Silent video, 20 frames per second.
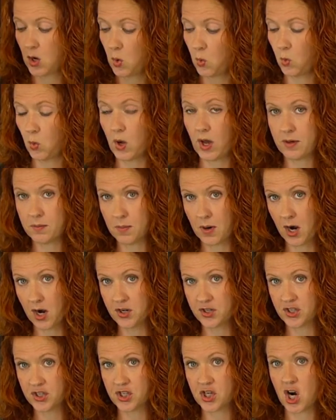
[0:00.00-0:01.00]
1
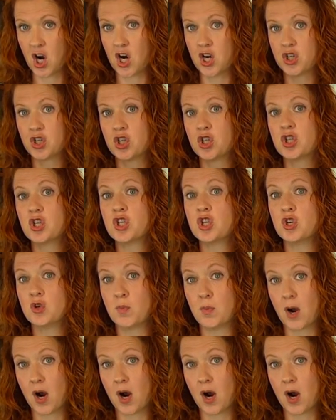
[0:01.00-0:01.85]
part starch, 2